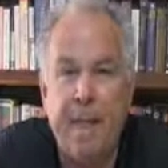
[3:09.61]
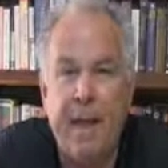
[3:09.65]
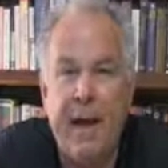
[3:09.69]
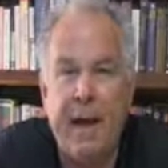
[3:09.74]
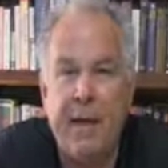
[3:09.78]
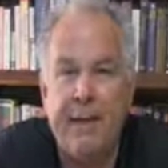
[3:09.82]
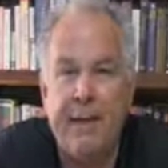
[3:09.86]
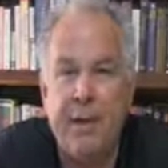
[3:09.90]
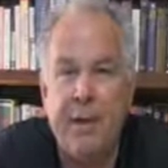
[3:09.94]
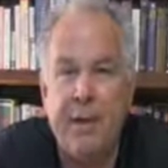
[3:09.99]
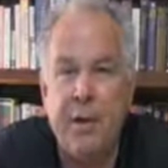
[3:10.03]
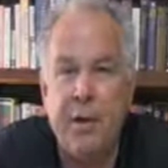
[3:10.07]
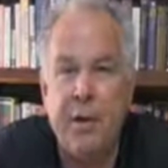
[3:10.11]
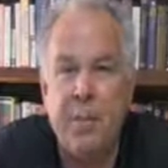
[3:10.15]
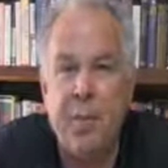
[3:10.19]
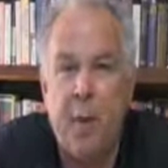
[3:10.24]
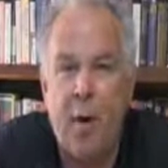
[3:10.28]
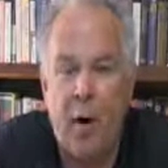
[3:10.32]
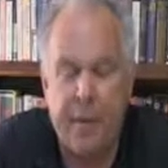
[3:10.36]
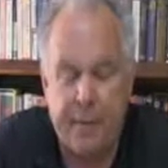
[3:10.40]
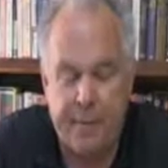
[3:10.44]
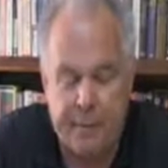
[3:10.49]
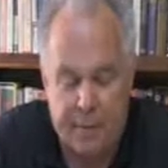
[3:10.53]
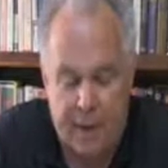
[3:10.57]
It's a
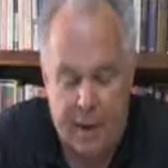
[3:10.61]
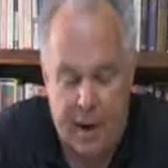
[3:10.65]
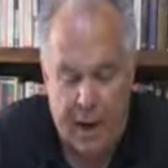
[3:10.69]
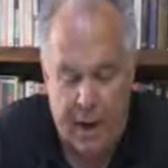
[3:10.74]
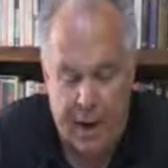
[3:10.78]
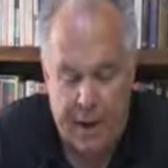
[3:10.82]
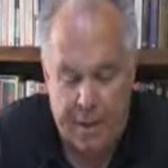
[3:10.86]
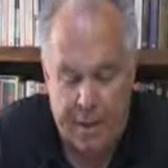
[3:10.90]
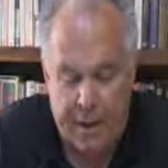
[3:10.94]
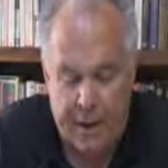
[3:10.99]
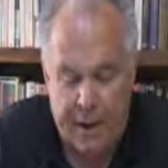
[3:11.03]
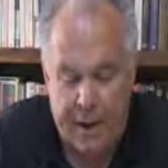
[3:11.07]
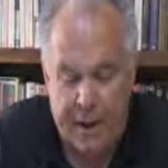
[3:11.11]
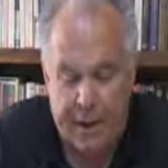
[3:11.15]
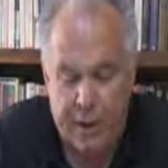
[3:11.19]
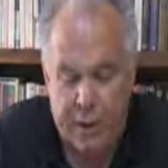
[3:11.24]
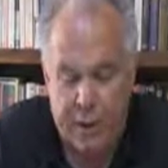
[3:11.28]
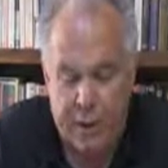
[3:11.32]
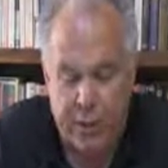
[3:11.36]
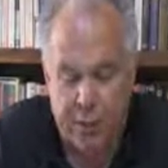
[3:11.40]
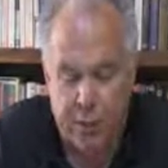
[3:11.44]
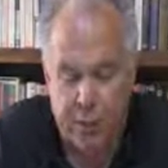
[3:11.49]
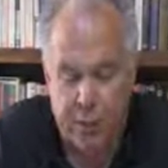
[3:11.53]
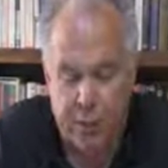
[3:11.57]
two-part thing.
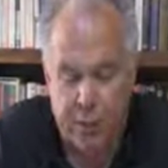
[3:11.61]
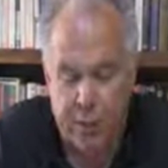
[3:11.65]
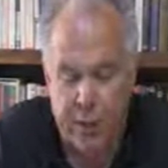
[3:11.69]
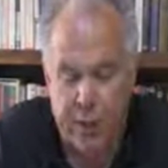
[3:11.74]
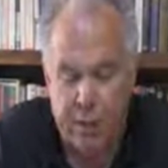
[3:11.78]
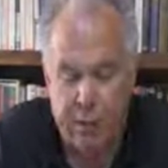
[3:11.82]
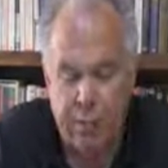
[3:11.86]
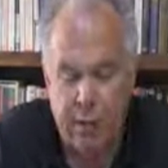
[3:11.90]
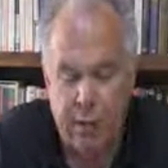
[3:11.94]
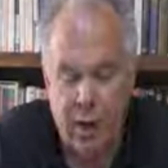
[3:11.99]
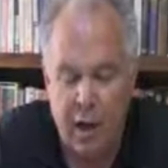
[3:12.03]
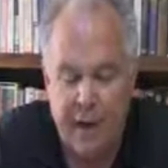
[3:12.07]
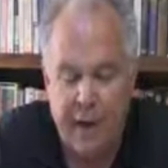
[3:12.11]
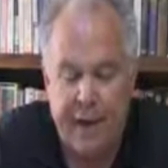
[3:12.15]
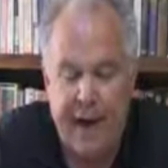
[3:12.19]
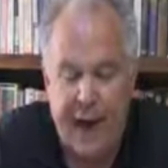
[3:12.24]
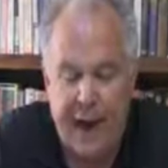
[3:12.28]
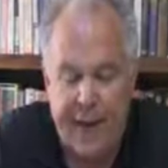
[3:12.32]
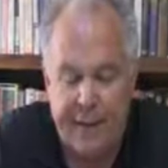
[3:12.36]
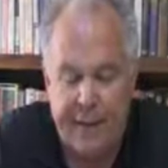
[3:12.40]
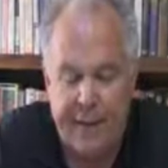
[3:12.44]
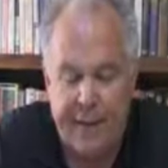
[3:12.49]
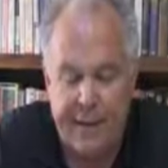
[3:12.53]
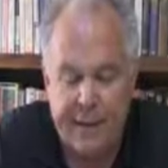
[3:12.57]
You look
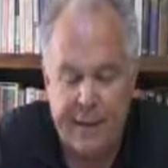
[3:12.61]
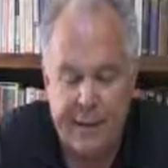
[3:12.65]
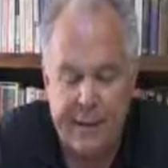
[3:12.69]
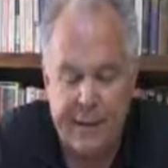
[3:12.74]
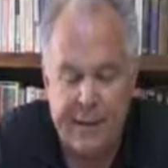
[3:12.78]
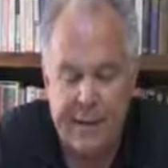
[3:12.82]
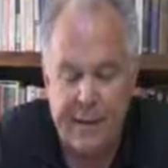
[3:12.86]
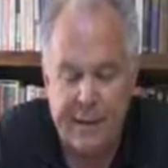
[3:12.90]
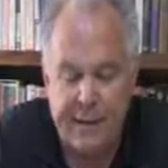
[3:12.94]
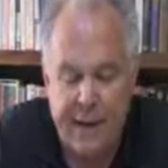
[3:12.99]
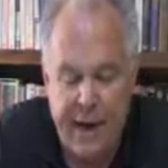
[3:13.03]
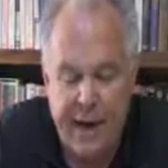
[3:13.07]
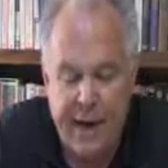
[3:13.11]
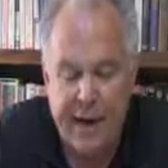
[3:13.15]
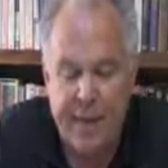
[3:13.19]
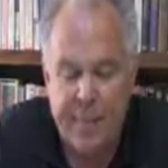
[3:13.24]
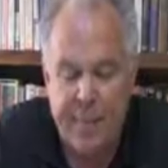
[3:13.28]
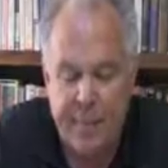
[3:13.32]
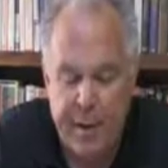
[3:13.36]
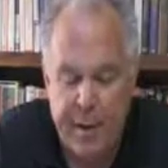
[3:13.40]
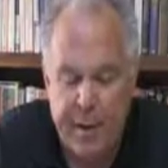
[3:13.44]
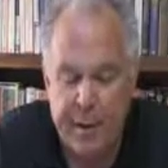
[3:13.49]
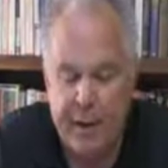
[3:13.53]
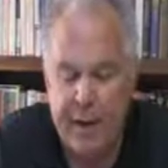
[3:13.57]
at the
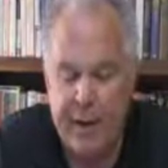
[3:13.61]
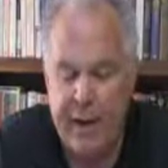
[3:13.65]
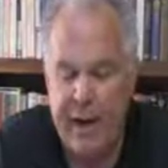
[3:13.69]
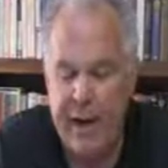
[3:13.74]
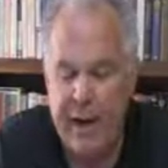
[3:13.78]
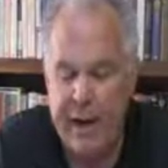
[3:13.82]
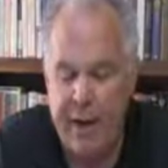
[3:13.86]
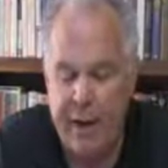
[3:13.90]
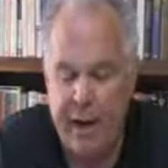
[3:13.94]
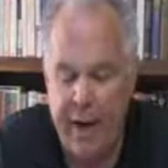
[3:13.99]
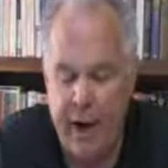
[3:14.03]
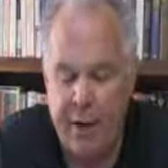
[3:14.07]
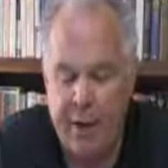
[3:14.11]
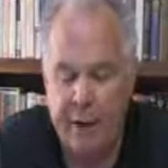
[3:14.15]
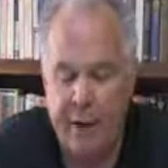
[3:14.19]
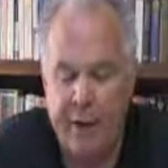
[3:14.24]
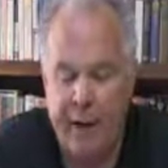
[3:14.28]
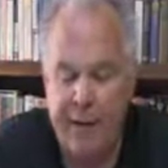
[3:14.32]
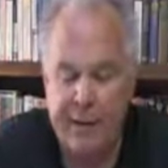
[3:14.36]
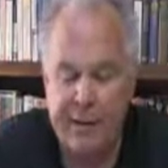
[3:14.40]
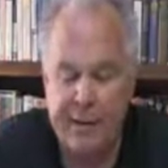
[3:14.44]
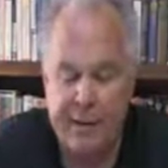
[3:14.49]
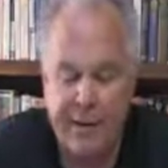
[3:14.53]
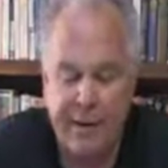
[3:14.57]
Sustainability
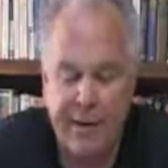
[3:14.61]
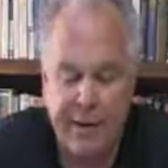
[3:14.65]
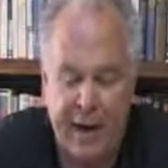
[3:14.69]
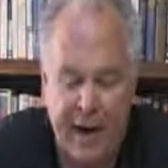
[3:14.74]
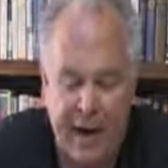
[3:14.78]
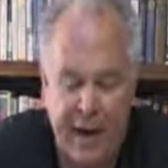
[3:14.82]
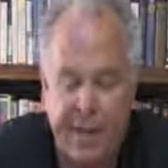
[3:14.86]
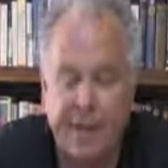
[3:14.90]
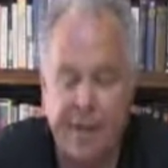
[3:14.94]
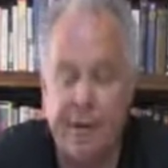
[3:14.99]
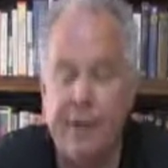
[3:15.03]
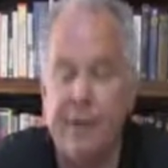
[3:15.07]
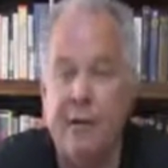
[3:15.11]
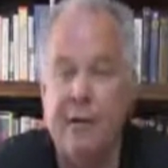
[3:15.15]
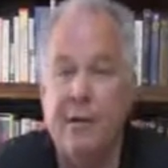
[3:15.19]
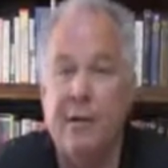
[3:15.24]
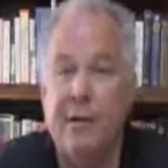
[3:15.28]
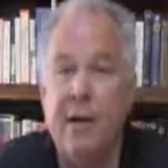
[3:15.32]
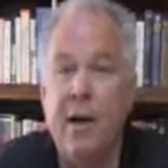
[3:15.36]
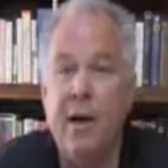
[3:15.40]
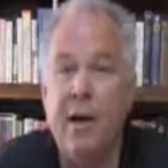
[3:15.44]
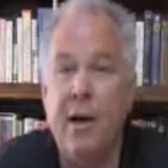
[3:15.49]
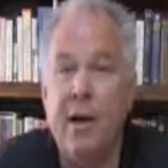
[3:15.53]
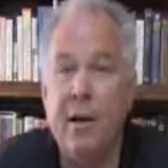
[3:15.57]
Accounting
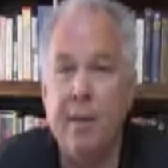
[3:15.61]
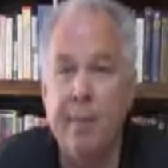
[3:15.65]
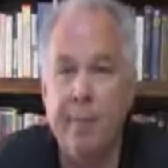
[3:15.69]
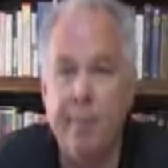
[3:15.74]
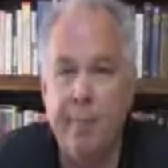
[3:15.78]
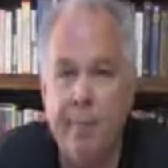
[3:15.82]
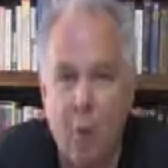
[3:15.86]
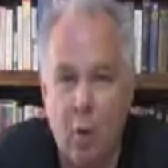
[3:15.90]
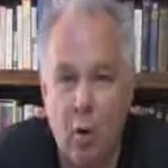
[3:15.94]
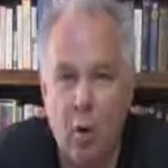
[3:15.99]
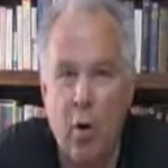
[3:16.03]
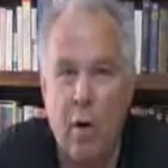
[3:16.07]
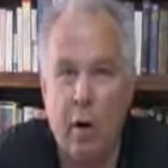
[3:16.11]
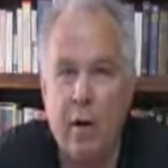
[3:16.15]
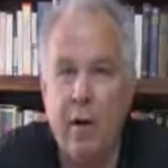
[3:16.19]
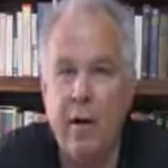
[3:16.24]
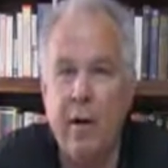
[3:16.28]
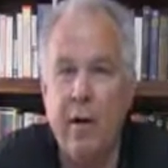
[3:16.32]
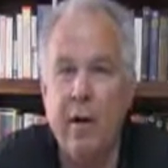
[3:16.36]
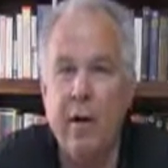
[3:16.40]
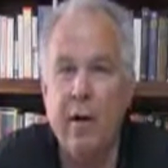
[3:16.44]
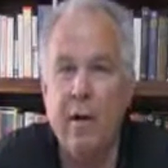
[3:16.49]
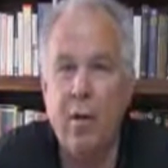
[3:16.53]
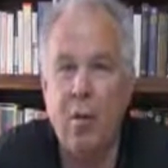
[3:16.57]
Standards
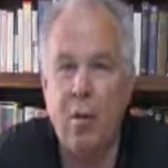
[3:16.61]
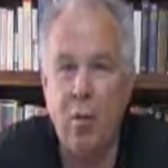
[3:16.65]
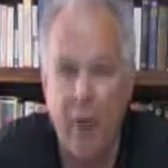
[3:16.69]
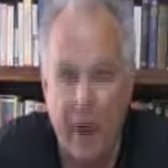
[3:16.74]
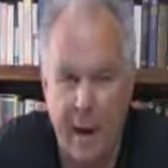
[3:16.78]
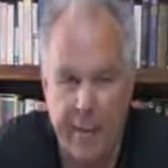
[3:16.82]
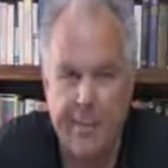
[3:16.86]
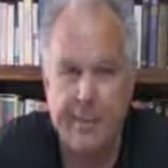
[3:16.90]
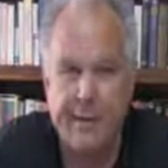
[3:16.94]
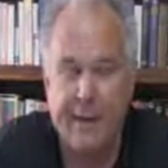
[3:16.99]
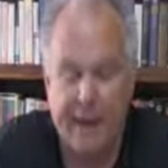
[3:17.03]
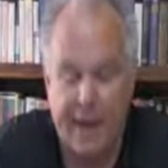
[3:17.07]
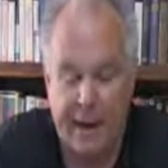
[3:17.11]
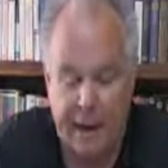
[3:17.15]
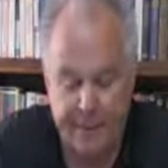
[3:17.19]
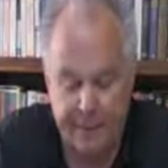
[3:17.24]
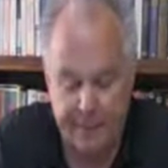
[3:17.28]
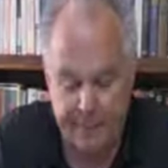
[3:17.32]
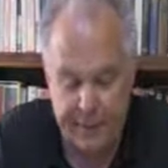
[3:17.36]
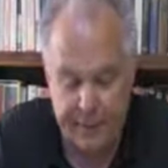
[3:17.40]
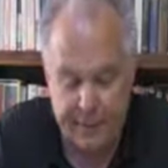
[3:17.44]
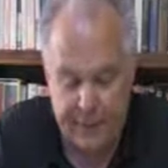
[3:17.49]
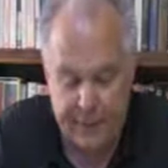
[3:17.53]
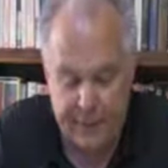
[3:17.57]
Board website.
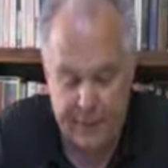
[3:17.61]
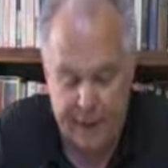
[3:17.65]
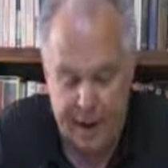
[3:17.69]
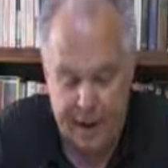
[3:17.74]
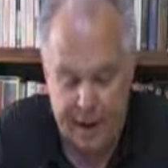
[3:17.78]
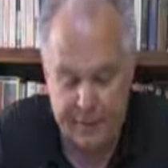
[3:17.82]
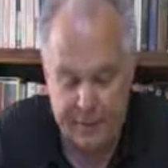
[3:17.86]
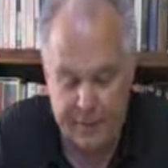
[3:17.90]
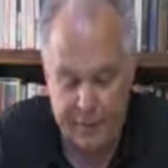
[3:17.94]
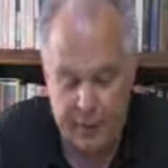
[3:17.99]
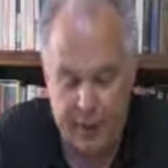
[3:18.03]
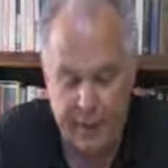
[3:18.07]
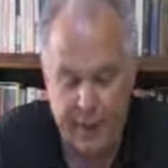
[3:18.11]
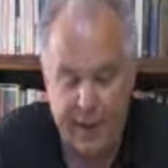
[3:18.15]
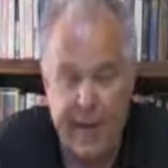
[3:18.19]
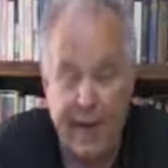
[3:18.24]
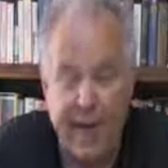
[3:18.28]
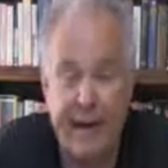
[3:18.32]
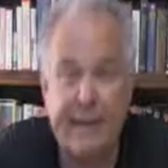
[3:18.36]
It's a mouthful.